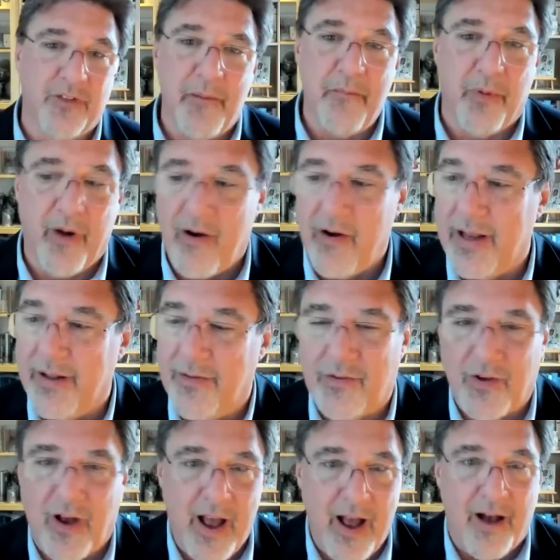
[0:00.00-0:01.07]
of
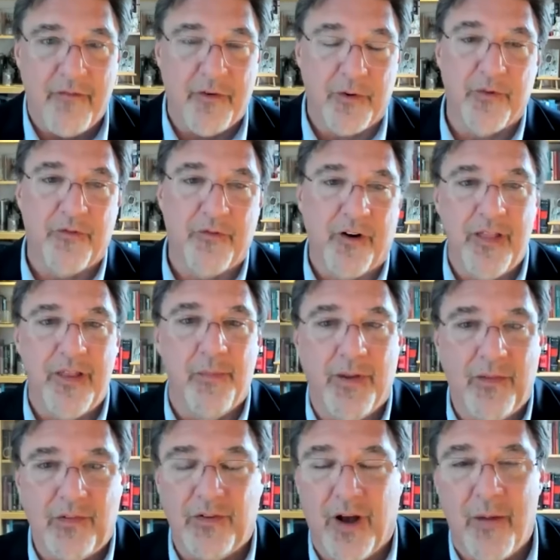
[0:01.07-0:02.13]
librarians. I often refer to them
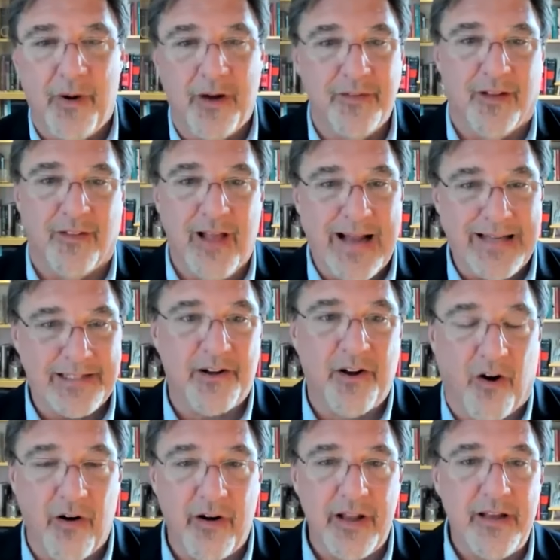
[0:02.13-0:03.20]
as among the last
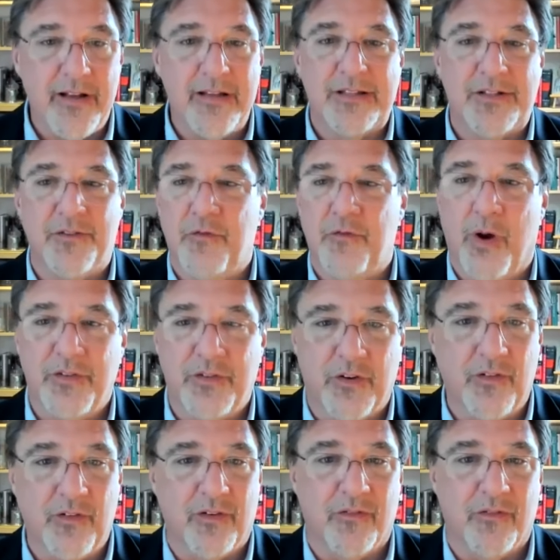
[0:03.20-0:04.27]
guardians of
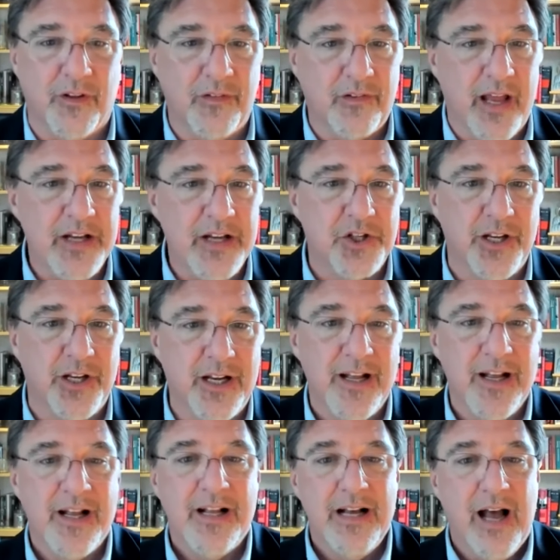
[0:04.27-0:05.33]
Western civilization
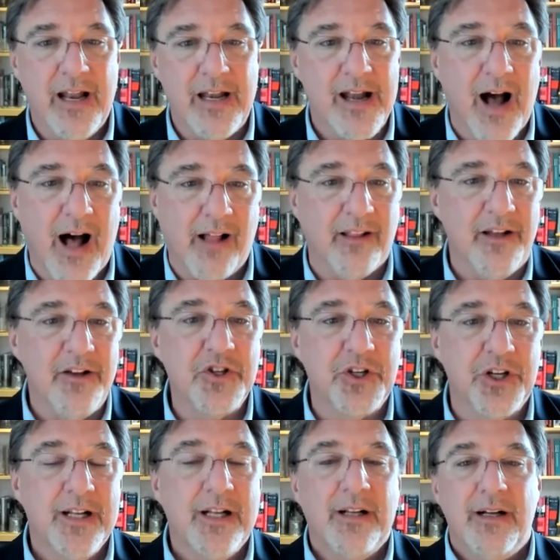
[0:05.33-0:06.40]
and
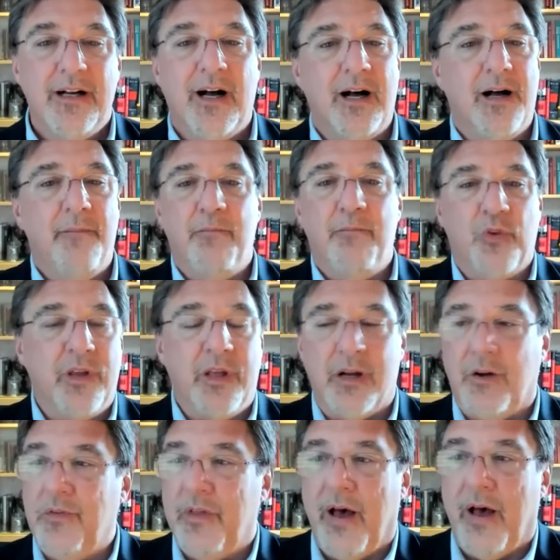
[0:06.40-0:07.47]
knowledge. Um, you
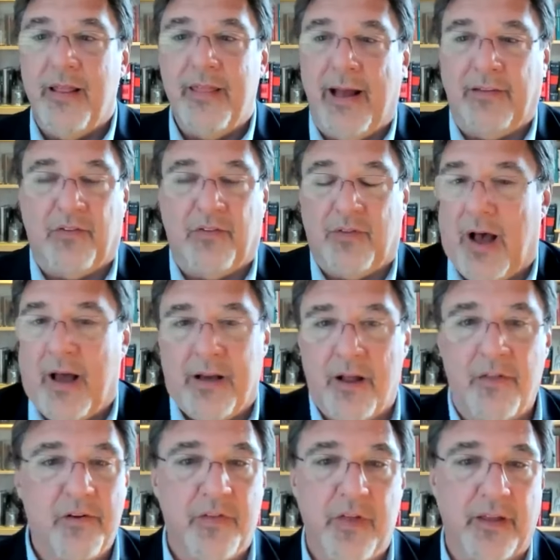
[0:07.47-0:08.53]
know, that's
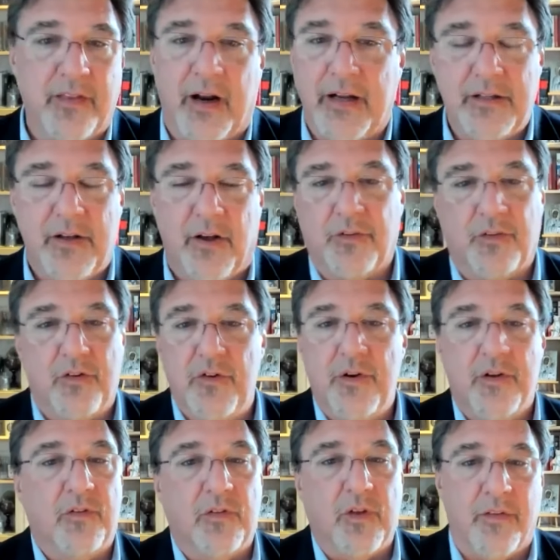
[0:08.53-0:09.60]
another thing that I tell
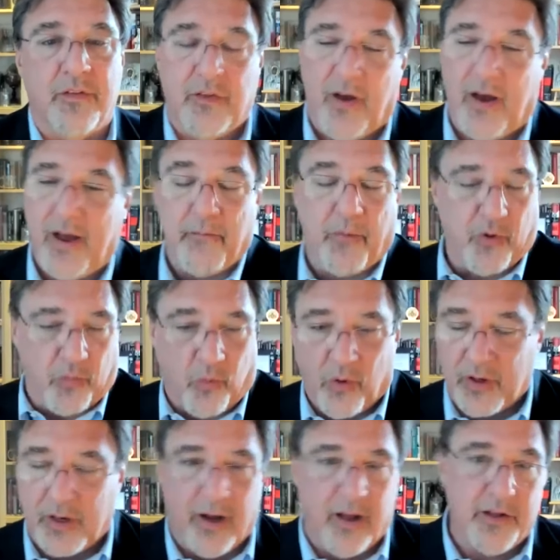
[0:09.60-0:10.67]
students all the time, both
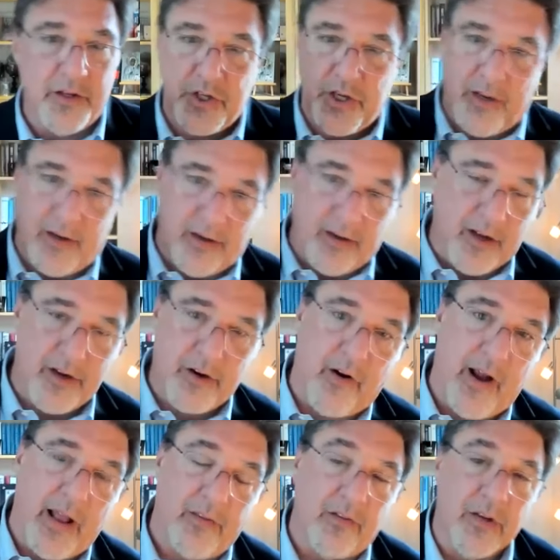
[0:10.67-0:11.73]
war college and
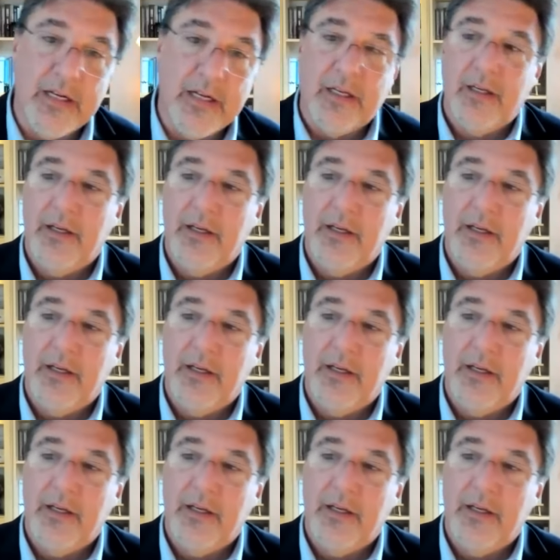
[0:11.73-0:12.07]
undergrads.